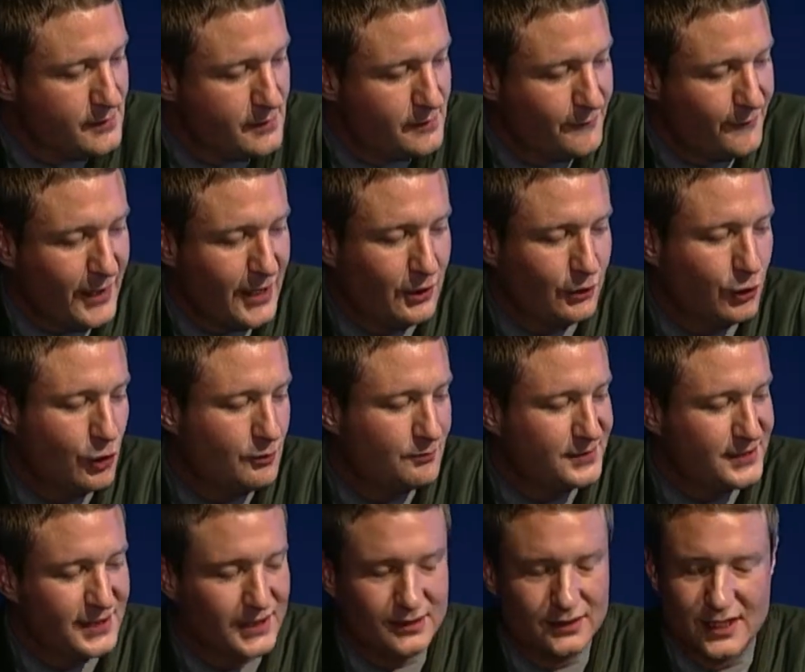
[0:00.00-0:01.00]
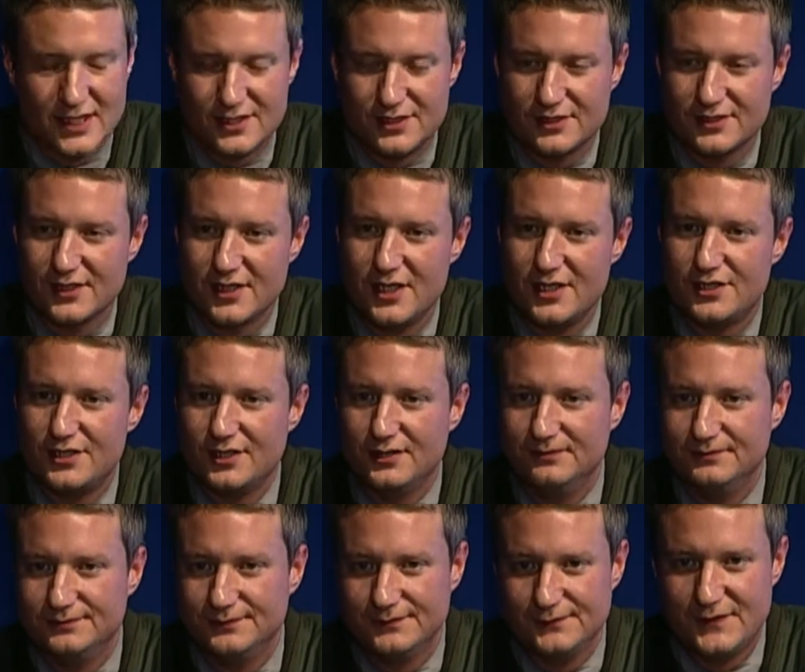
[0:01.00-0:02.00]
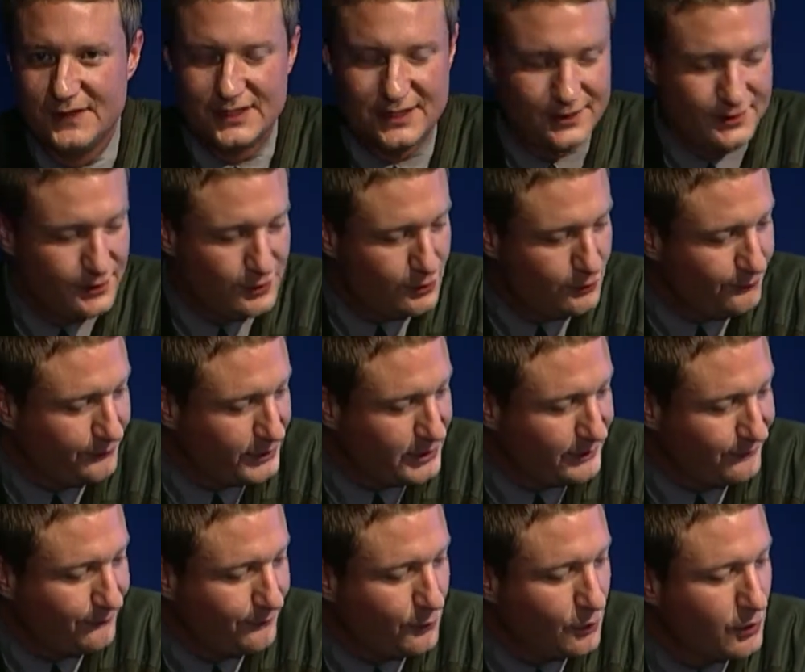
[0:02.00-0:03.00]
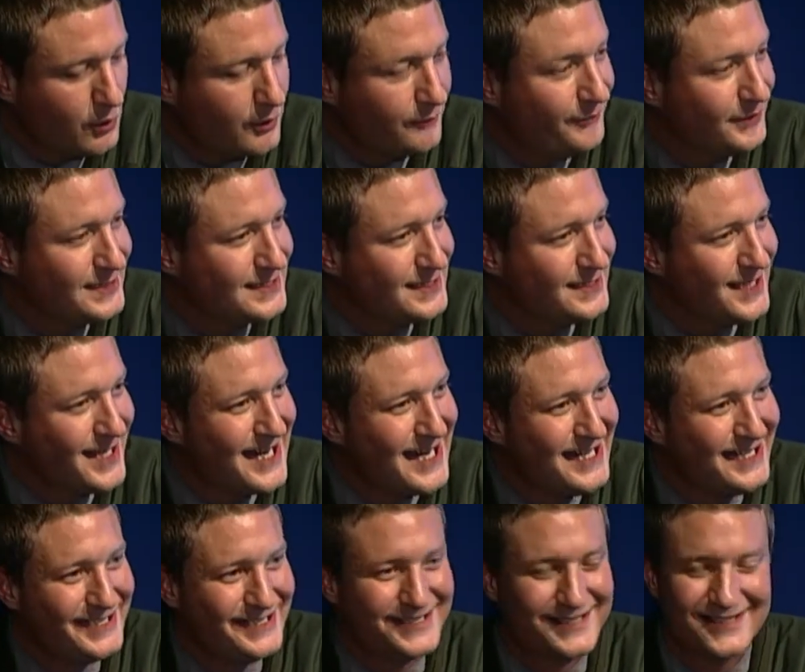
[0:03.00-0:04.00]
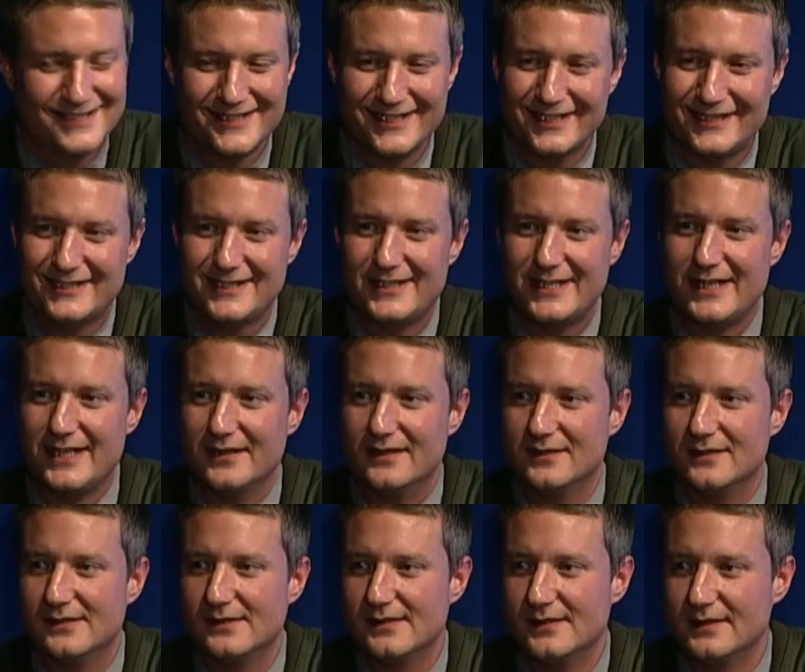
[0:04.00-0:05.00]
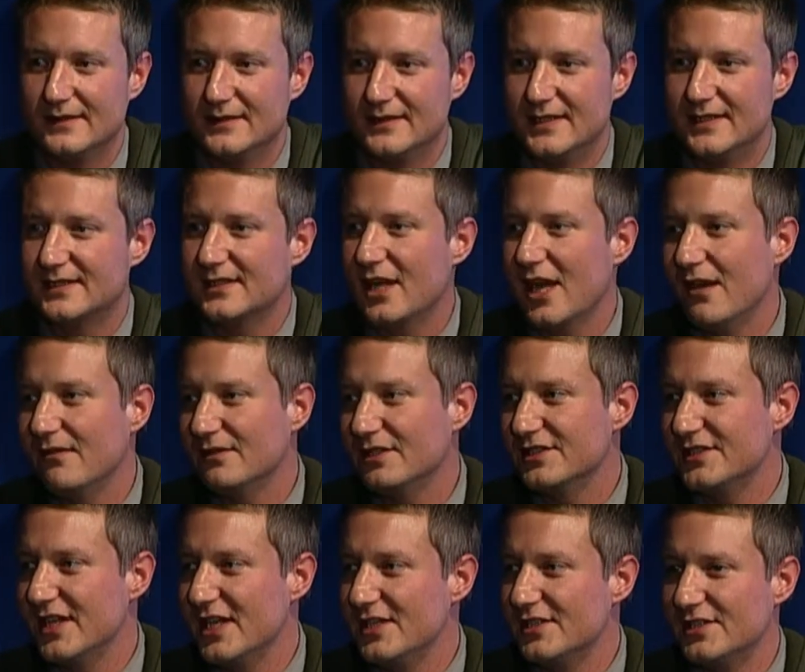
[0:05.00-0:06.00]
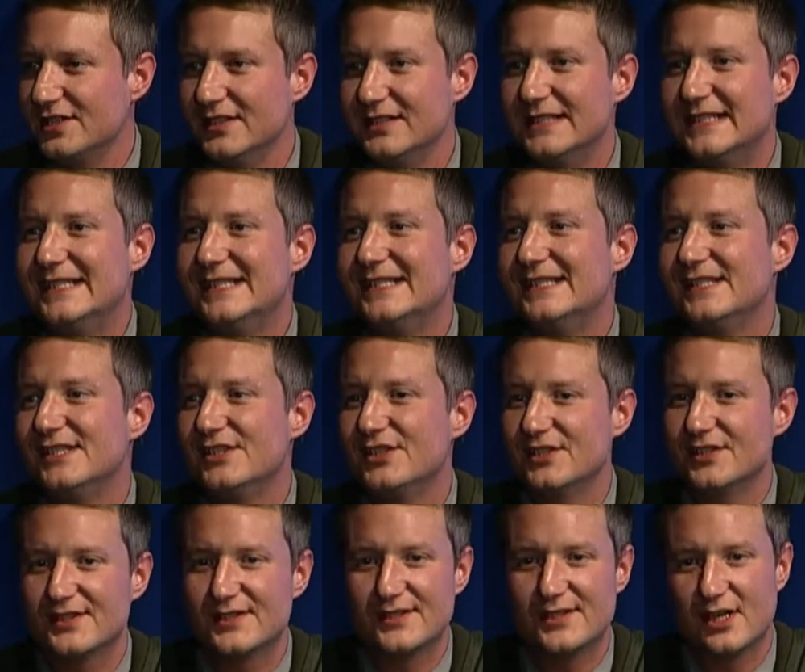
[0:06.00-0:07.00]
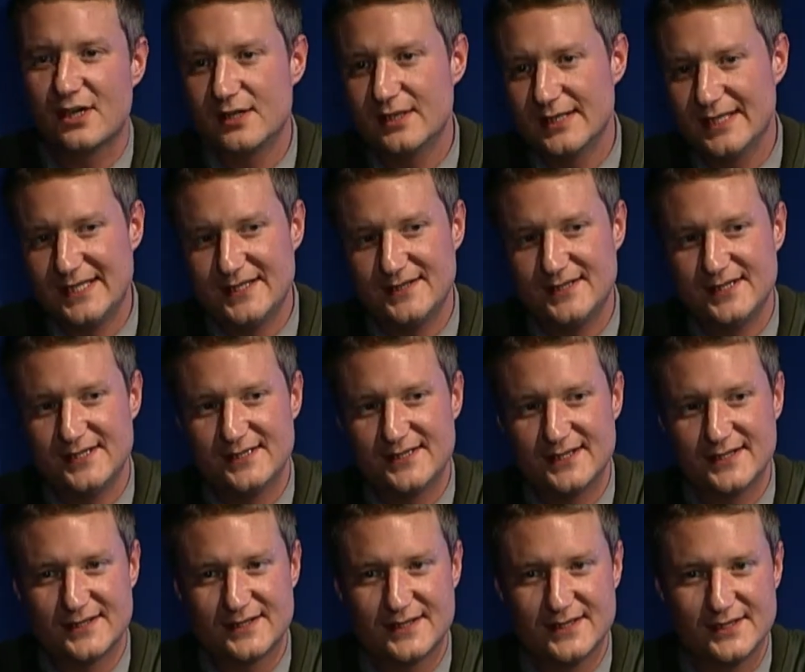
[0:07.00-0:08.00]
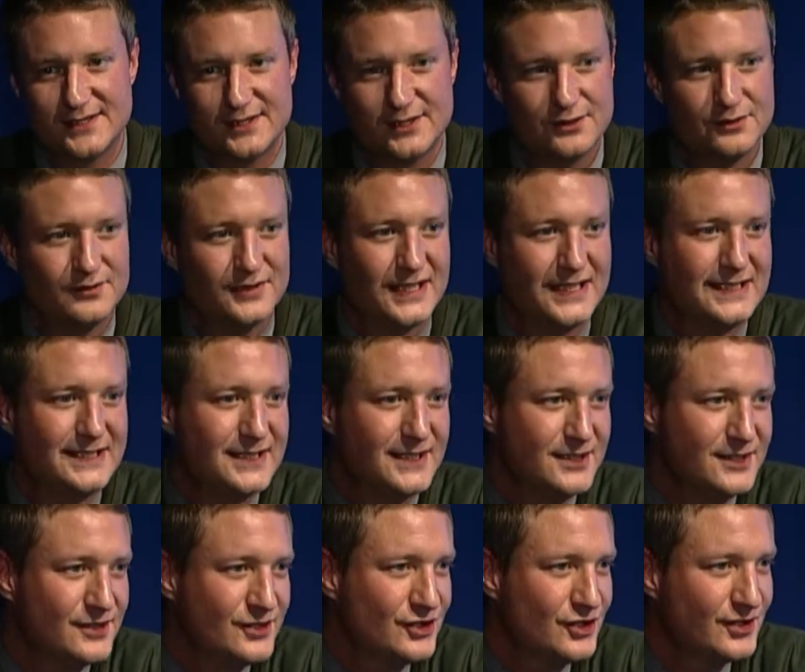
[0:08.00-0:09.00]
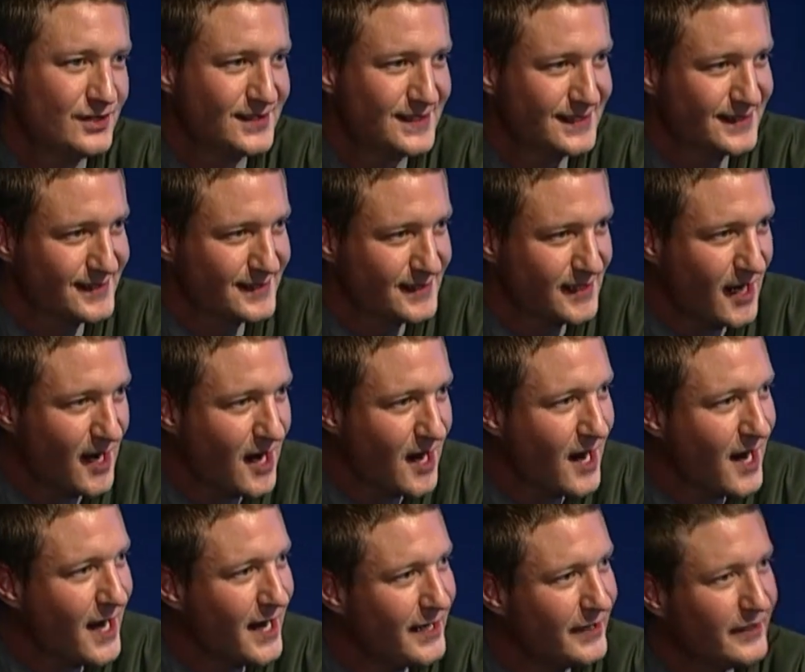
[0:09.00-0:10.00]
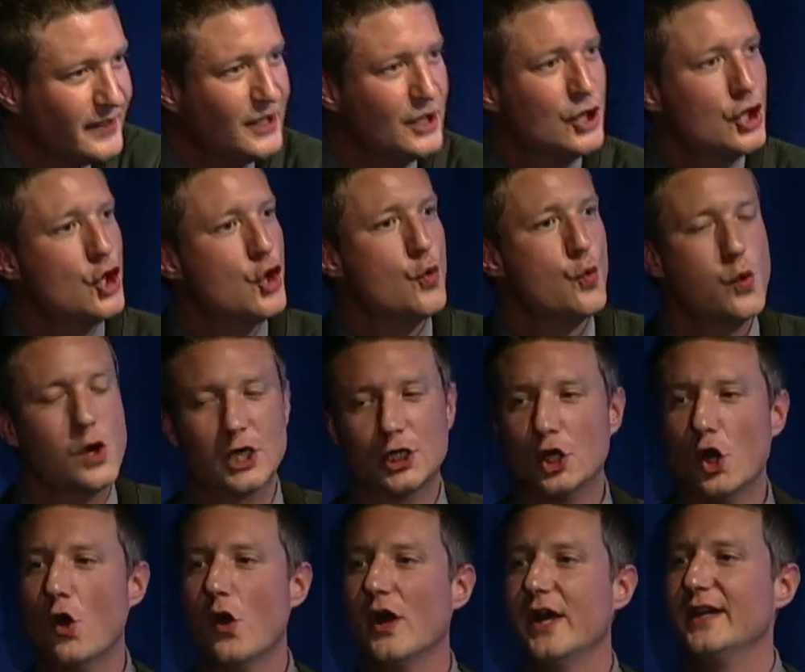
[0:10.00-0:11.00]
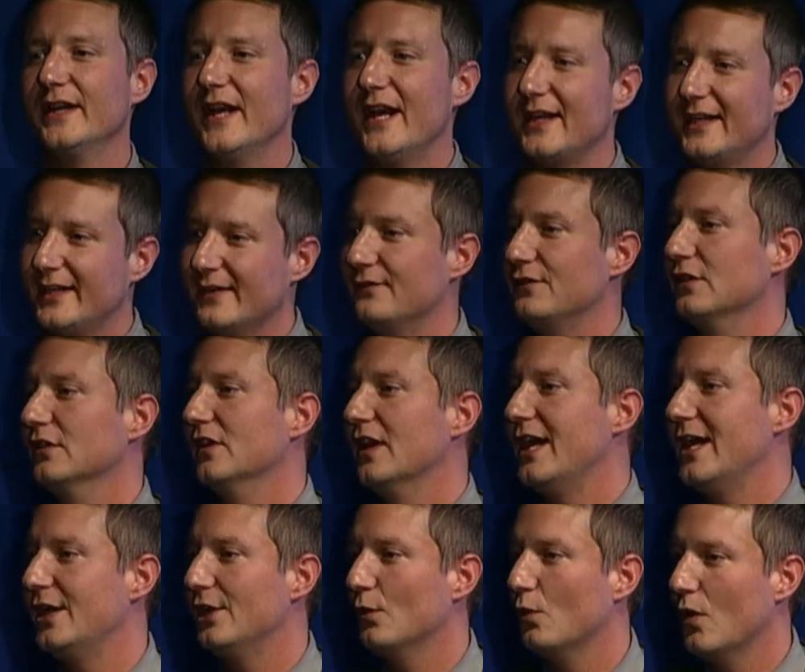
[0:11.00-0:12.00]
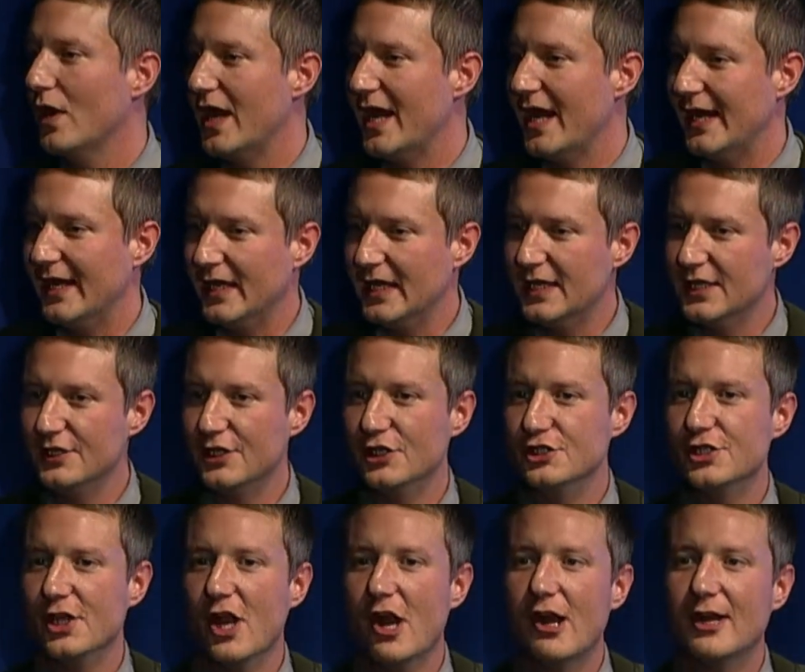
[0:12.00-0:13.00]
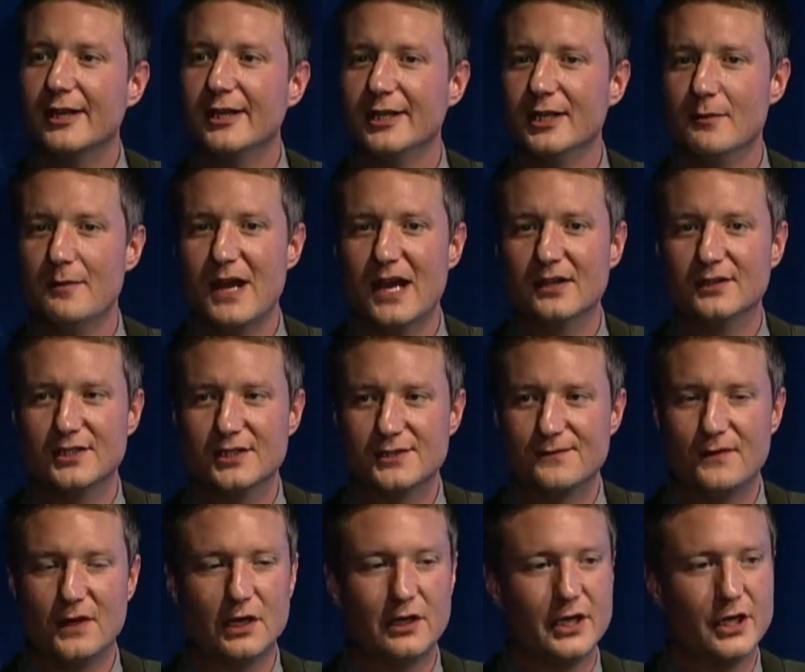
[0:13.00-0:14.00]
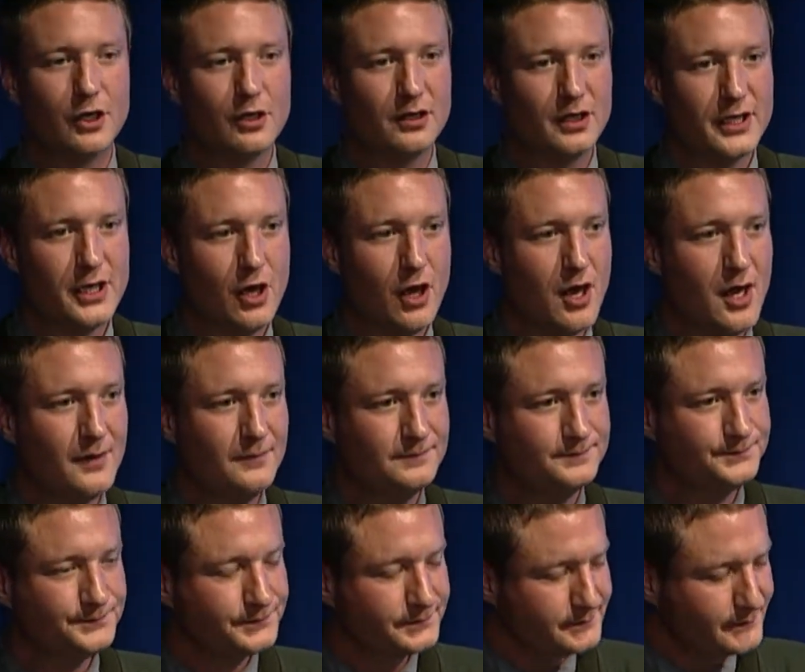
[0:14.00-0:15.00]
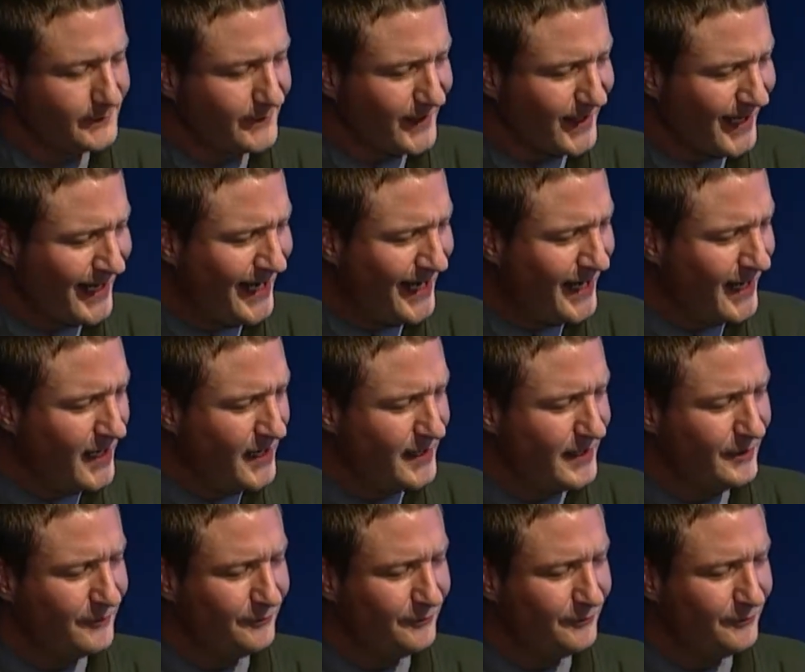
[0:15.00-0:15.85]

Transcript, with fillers: Failed homestead legislation 52, 54, 59, and 60. This conversation didn't just start in 1862. They didn't just decide we're going to give the land away. They're talking about this very early on. And in